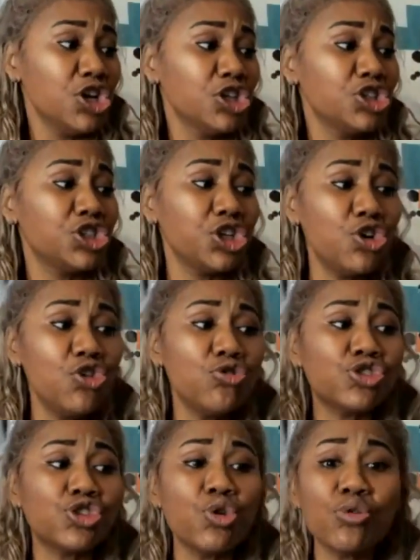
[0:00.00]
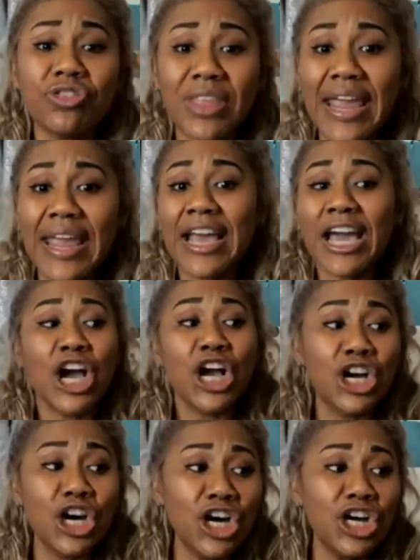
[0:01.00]
Choose to think
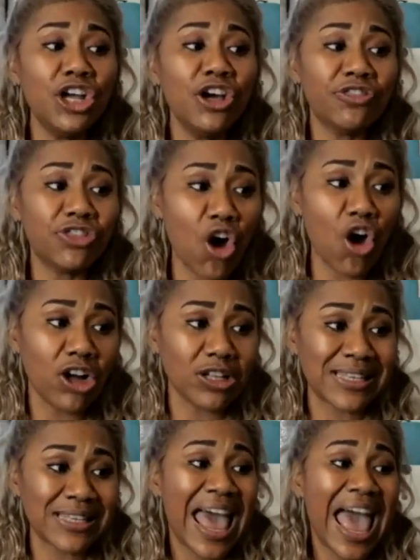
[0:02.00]
good thoughts.